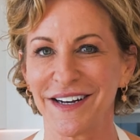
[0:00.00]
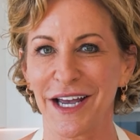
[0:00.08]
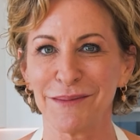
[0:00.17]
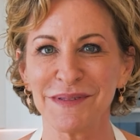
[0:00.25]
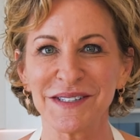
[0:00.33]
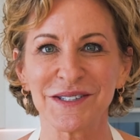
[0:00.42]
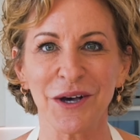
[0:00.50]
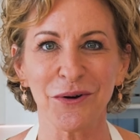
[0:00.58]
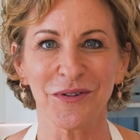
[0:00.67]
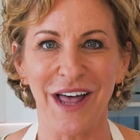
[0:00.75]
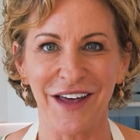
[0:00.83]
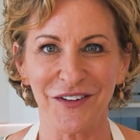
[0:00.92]
and I'm so
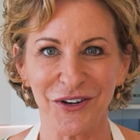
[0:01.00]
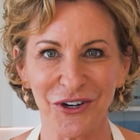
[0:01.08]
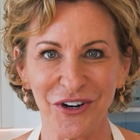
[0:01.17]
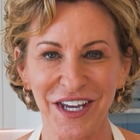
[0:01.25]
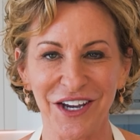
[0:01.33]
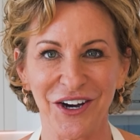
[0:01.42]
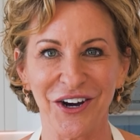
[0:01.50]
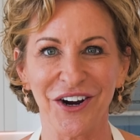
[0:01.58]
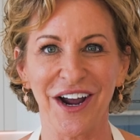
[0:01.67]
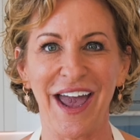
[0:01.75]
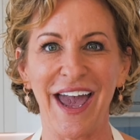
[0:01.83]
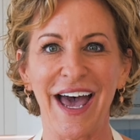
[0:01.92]
glad that you're
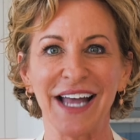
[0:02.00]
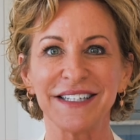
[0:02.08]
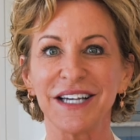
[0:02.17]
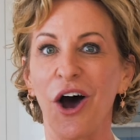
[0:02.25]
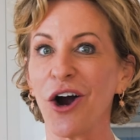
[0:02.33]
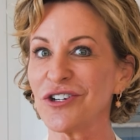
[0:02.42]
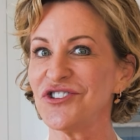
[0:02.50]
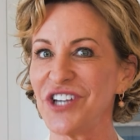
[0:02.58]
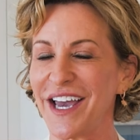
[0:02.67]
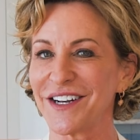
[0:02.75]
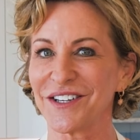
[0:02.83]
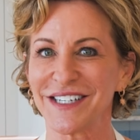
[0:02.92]
here. And our
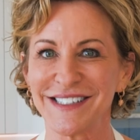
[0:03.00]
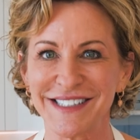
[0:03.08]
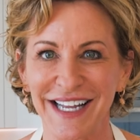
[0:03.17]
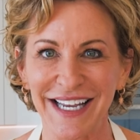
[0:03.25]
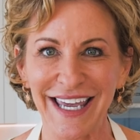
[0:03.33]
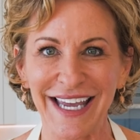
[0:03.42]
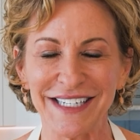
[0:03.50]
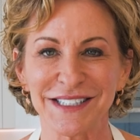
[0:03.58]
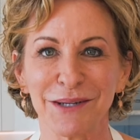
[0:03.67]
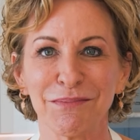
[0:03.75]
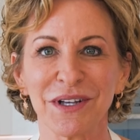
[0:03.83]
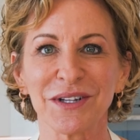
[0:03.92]
channel is dedicated
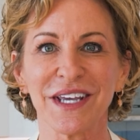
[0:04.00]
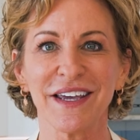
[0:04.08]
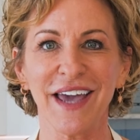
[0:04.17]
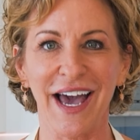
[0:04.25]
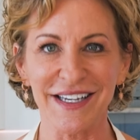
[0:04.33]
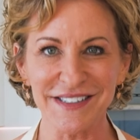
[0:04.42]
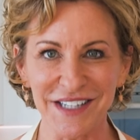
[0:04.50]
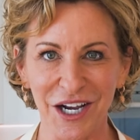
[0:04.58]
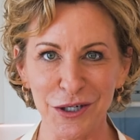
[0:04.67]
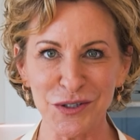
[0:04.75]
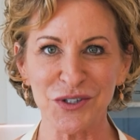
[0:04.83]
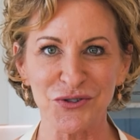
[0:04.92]
to building cast
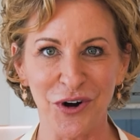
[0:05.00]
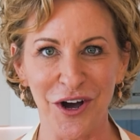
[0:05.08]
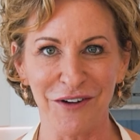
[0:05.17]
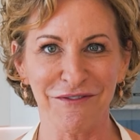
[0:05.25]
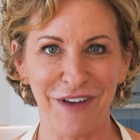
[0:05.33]
iron strong